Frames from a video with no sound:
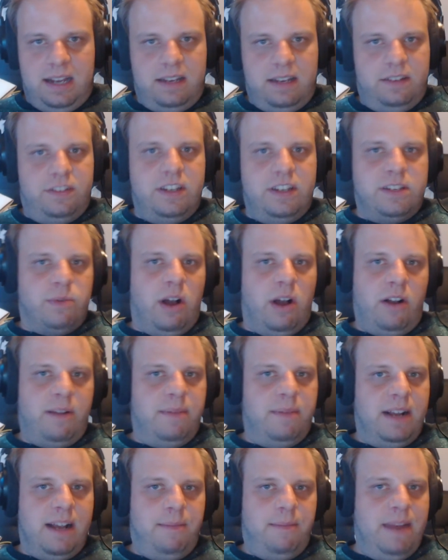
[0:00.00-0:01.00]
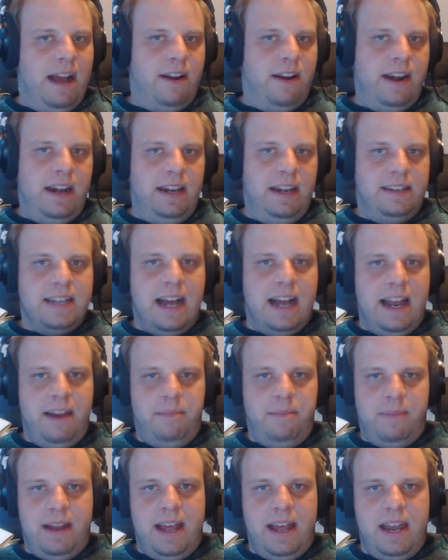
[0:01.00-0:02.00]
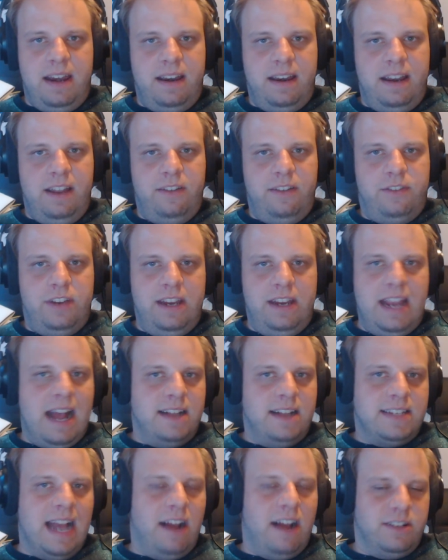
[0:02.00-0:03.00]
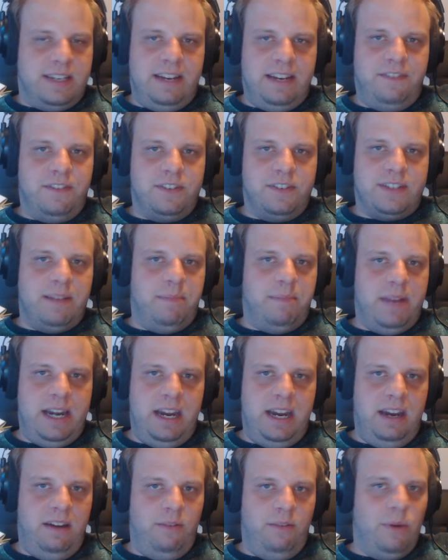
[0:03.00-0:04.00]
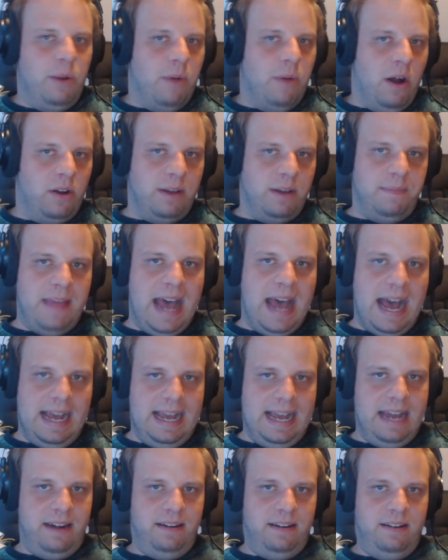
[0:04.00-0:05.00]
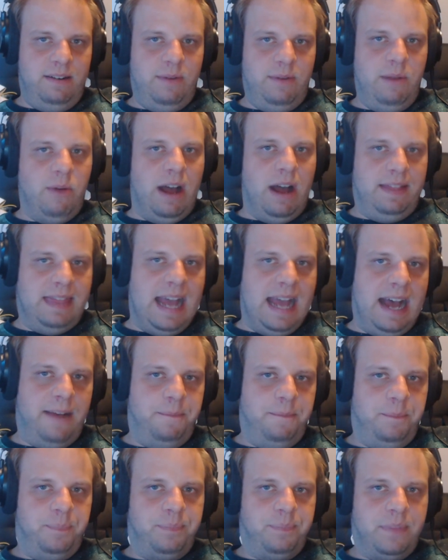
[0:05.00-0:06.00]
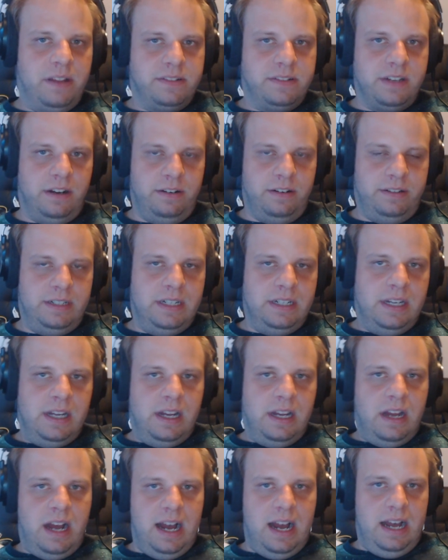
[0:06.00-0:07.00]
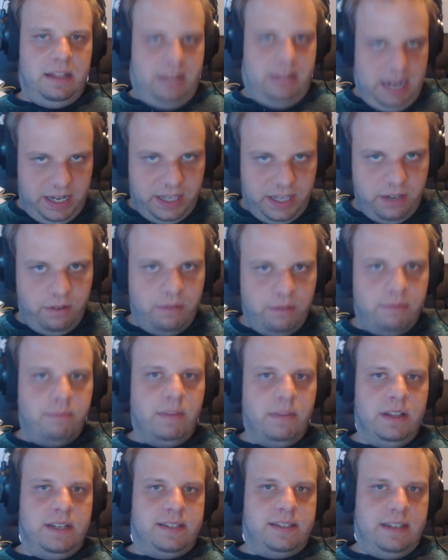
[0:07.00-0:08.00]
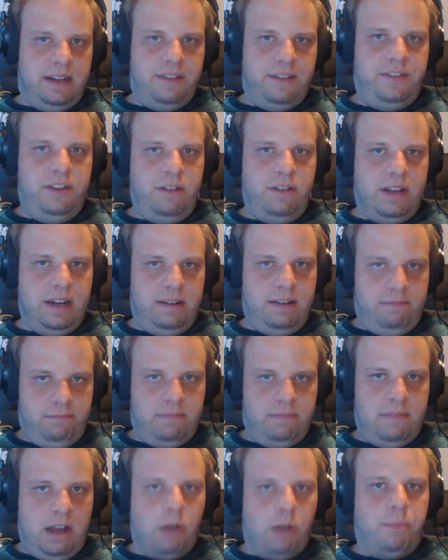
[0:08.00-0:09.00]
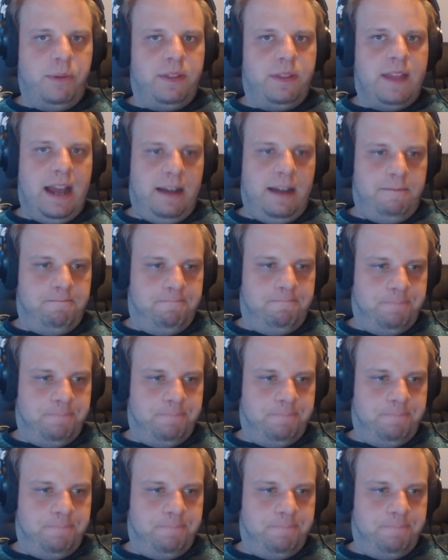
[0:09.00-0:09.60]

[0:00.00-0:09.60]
She's welcome to come down anytime. And if she has housing for somebody, we welcome that and we want that. So thank you, Melissa, if you can help with that.